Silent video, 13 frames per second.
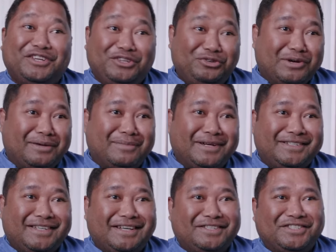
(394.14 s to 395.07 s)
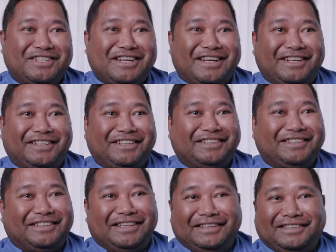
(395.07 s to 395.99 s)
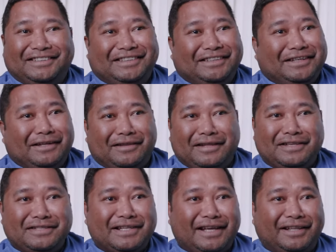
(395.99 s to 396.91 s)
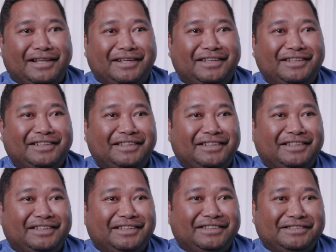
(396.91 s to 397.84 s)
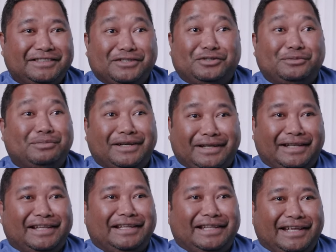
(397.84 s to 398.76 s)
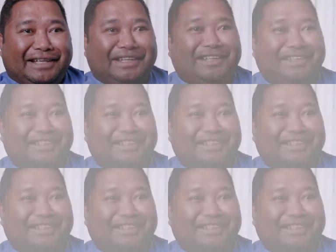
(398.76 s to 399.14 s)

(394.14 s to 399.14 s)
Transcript: "You Are My Sunshine," like little things like that, just to brighten their day.